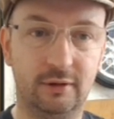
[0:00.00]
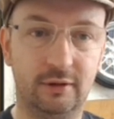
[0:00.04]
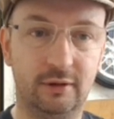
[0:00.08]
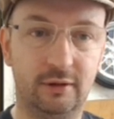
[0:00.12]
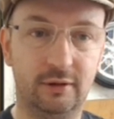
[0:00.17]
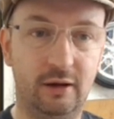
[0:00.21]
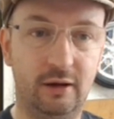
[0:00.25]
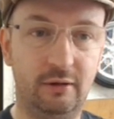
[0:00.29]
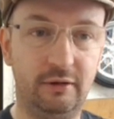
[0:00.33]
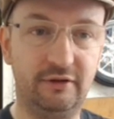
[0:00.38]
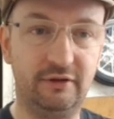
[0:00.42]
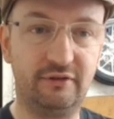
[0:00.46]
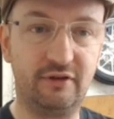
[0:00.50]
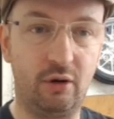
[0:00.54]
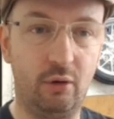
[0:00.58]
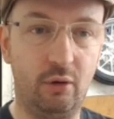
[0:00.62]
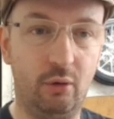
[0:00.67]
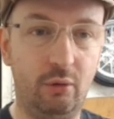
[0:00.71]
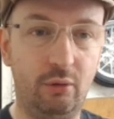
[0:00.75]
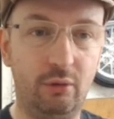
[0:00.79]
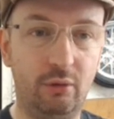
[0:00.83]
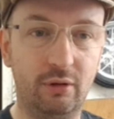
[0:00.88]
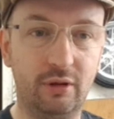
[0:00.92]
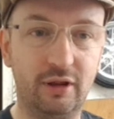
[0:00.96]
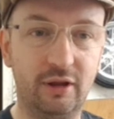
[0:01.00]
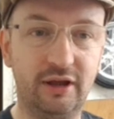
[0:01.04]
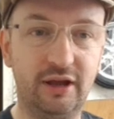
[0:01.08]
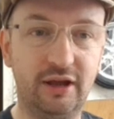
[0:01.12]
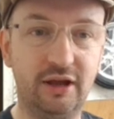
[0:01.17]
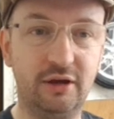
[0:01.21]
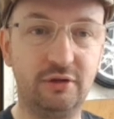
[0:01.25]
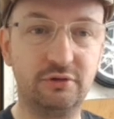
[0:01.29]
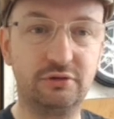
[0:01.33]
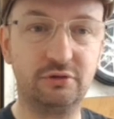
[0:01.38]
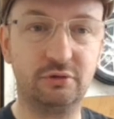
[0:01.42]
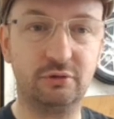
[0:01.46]
Oh, you've got all the
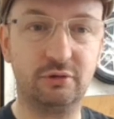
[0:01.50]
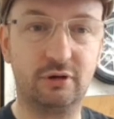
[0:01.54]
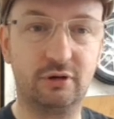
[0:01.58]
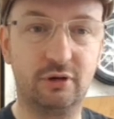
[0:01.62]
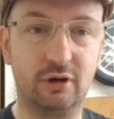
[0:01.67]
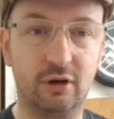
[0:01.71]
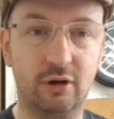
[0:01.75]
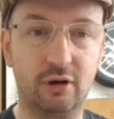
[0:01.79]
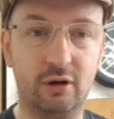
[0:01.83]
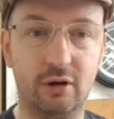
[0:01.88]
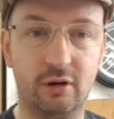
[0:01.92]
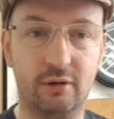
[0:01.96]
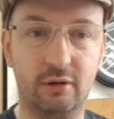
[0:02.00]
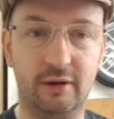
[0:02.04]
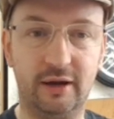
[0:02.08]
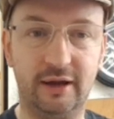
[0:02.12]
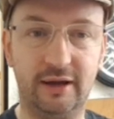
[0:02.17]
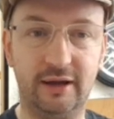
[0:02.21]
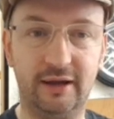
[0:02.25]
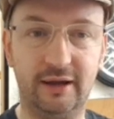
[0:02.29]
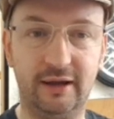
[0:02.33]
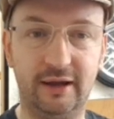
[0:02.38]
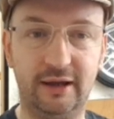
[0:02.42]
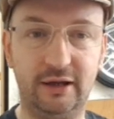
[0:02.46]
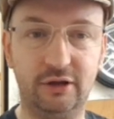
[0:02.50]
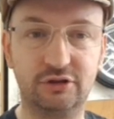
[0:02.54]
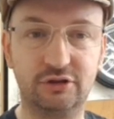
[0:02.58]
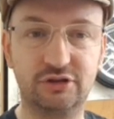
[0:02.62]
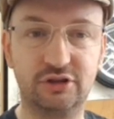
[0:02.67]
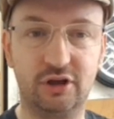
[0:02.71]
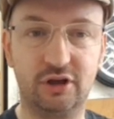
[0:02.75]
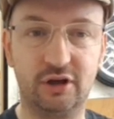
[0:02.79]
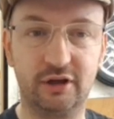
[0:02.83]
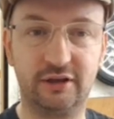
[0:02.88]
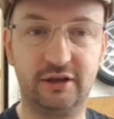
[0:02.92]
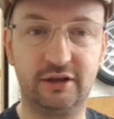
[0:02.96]
usual glory. It looks
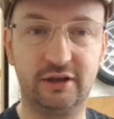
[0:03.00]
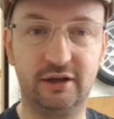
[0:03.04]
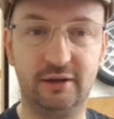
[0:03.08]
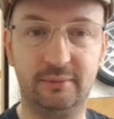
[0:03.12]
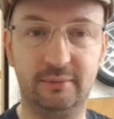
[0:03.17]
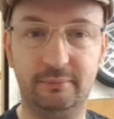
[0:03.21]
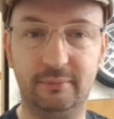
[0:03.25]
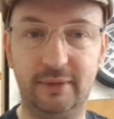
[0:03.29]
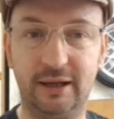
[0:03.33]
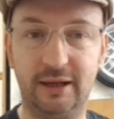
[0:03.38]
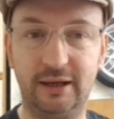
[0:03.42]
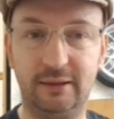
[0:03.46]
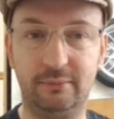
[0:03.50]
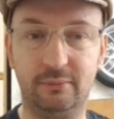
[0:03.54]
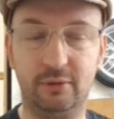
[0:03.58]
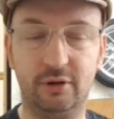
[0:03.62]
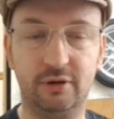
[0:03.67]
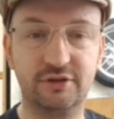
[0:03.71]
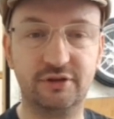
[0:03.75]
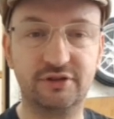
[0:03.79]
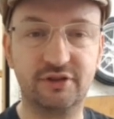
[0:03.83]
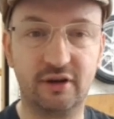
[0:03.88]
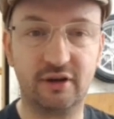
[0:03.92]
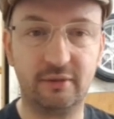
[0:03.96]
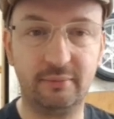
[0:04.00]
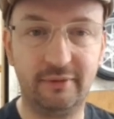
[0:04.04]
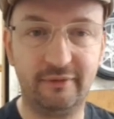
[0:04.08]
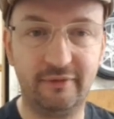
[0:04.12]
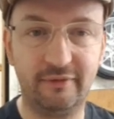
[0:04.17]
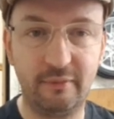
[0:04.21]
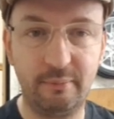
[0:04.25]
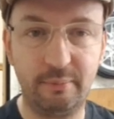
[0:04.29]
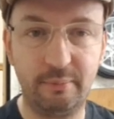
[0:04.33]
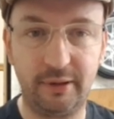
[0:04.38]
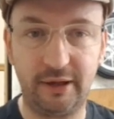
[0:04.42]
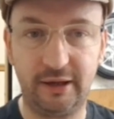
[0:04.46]
like Manic Miner's got a bit
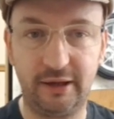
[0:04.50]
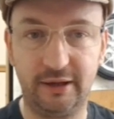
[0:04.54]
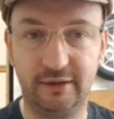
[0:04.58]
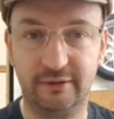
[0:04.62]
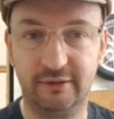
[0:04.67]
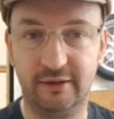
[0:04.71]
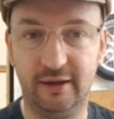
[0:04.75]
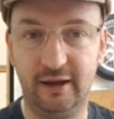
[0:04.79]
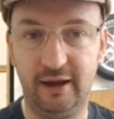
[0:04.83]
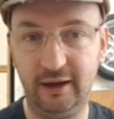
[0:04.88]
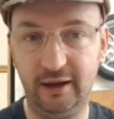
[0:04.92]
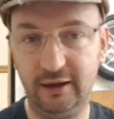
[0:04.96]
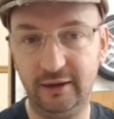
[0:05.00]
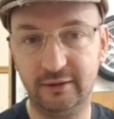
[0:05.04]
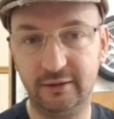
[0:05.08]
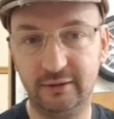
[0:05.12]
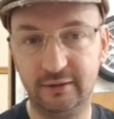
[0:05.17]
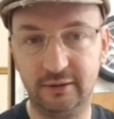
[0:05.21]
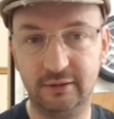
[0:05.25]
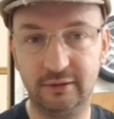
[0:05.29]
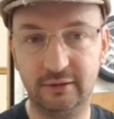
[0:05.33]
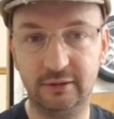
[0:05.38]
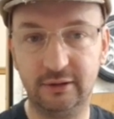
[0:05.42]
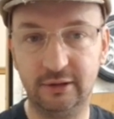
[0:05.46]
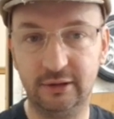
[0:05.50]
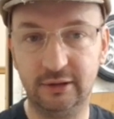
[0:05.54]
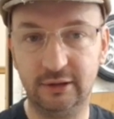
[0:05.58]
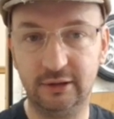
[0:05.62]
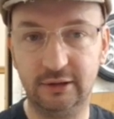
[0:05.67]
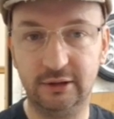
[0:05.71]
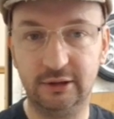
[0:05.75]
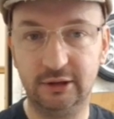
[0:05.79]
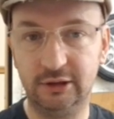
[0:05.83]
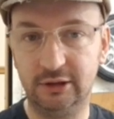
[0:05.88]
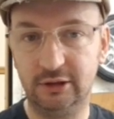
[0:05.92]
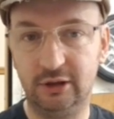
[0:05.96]
of a beard there.
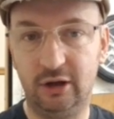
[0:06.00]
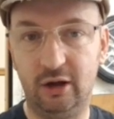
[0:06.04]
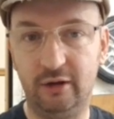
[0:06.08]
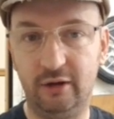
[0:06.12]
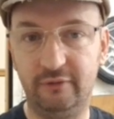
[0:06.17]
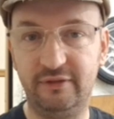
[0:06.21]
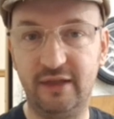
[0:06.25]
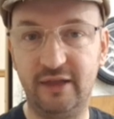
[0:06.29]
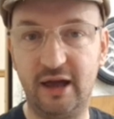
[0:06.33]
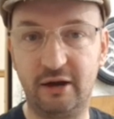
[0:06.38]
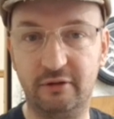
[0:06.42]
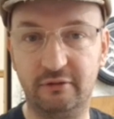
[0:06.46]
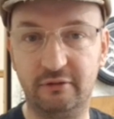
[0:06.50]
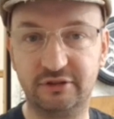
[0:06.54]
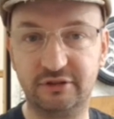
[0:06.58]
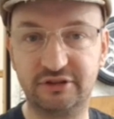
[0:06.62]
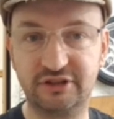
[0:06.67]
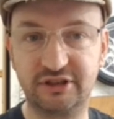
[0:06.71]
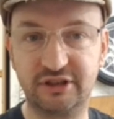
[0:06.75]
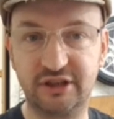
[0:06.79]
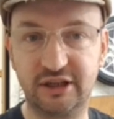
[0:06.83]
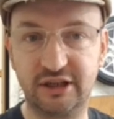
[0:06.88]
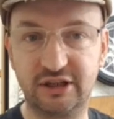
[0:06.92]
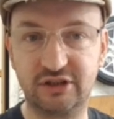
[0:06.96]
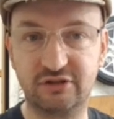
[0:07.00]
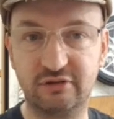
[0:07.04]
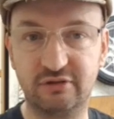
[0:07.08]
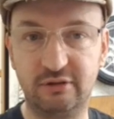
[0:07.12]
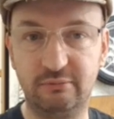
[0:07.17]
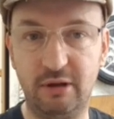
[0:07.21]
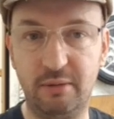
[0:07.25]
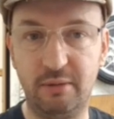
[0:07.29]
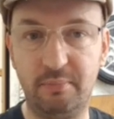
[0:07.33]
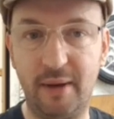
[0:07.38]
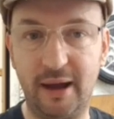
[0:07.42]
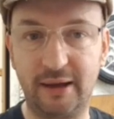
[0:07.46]
Either that or it's an
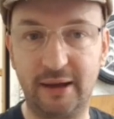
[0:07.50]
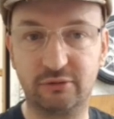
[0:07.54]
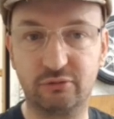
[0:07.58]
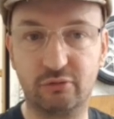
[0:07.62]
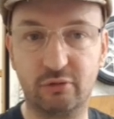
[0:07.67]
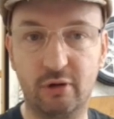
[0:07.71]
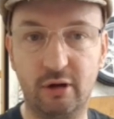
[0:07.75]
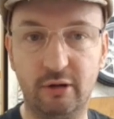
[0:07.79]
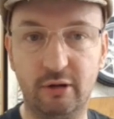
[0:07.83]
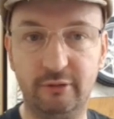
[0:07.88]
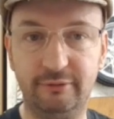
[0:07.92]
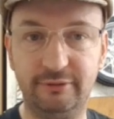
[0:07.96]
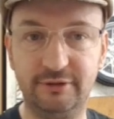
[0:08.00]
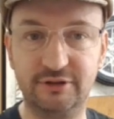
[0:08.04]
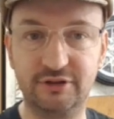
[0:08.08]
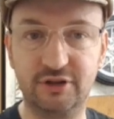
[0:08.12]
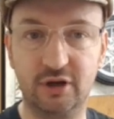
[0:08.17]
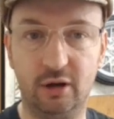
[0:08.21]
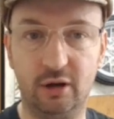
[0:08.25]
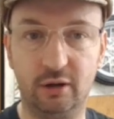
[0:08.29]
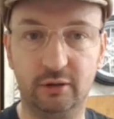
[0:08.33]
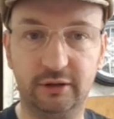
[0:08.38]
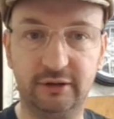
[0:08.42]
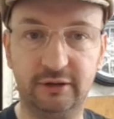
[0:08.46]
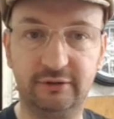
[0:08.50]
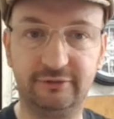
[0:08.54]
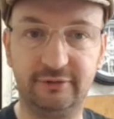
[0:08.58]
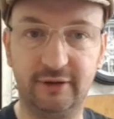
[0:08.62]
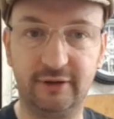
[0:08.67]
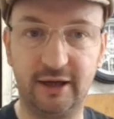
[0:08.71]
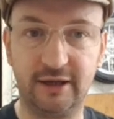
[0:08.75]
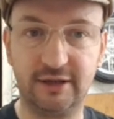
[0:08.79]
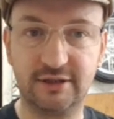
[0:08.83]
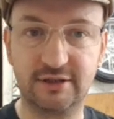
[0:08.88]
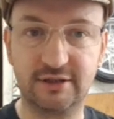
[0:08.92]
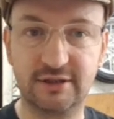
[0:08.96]
extremely bad growth he's got on his
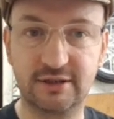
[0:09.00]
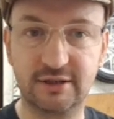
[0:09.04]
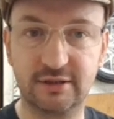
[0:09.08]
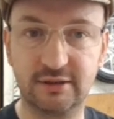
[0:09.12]
face.